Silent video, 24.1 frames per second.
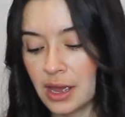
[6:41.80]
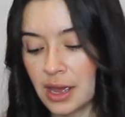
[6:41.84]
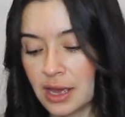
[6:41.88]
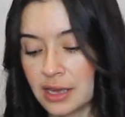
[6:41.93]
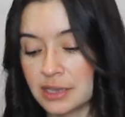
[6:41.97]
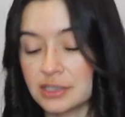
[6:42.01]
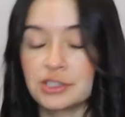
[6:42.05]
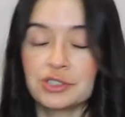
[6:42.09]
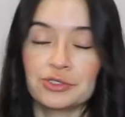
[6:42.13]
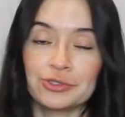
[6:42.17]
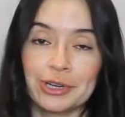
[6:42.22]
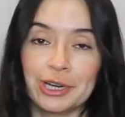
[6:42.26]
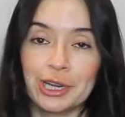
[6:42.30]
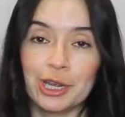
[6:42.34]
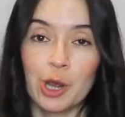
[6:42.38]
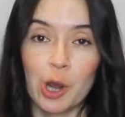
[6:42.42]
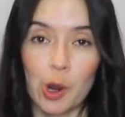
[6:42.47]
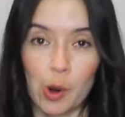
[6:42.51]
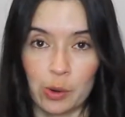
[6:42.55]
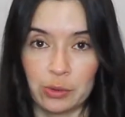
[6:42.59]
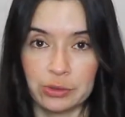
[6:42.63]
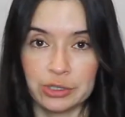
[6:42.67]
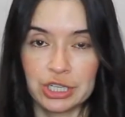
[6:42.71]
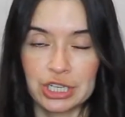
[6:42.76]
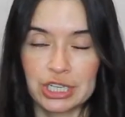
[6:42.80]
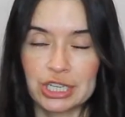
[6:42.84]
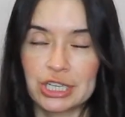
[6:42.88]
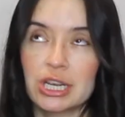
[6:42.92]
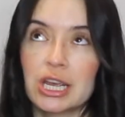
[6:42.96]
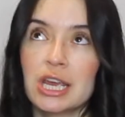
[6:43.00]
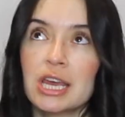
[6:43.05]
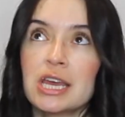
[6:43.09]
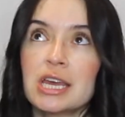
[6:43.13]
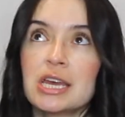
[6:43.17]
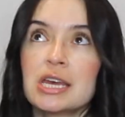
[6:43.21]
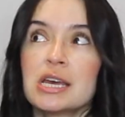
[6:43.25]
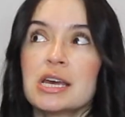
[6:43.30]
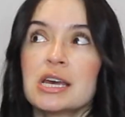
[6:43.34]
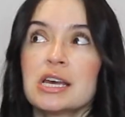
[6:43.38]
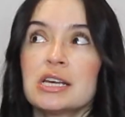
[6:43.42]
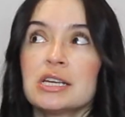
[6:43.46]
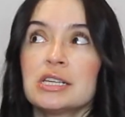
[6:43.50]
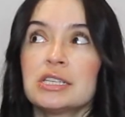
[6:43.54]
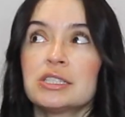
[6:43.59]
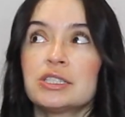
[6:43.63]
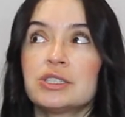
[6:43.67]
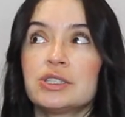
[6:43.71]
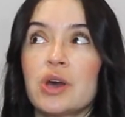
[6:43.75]
strength coach.
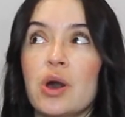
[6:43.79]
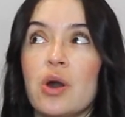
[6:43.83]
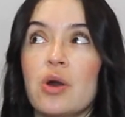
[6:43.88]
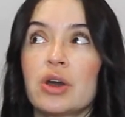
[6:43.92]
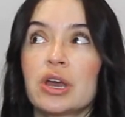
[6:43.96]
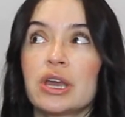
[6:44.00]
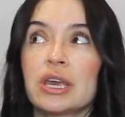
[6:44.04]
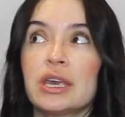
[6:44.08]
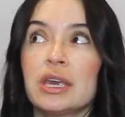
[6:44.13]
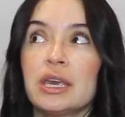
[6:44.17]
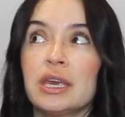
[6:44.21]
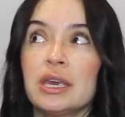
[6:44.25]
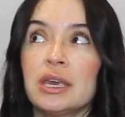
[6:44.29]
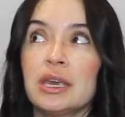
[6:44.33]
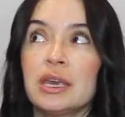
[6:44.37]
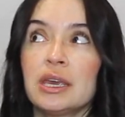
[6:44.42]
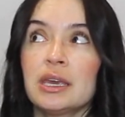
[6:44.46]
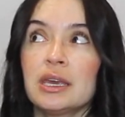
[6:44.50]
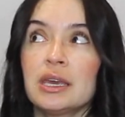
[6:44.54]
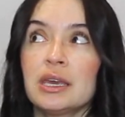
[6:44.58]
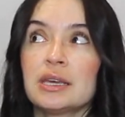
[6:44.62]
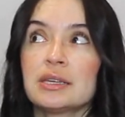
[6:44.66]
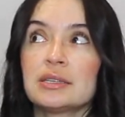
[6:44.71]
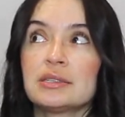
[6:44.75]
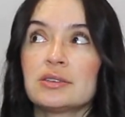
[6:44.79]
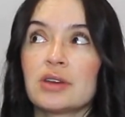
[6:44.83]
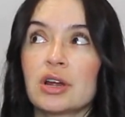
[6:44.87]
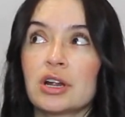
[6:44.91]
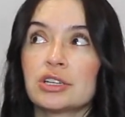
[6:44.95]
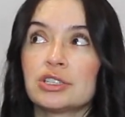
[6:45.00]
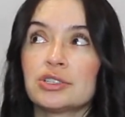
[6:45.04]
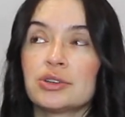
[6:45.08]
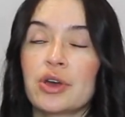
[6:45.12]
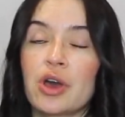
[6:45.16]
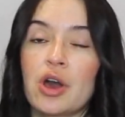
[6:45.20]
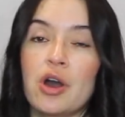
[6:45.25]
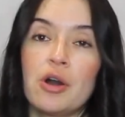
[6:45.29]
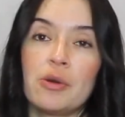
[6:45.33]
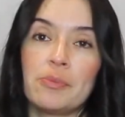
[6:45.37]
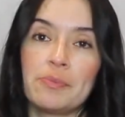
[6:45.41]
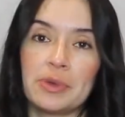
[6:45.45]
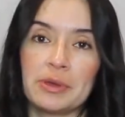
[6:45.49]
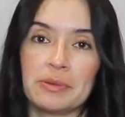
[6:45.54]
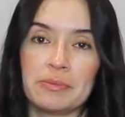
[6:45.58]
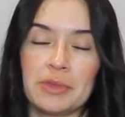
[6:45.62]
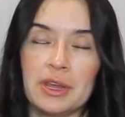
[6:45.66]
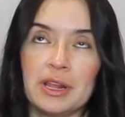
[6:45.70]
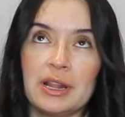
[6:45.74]
So he started
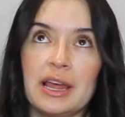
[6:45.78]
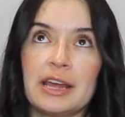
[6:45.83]
helping me,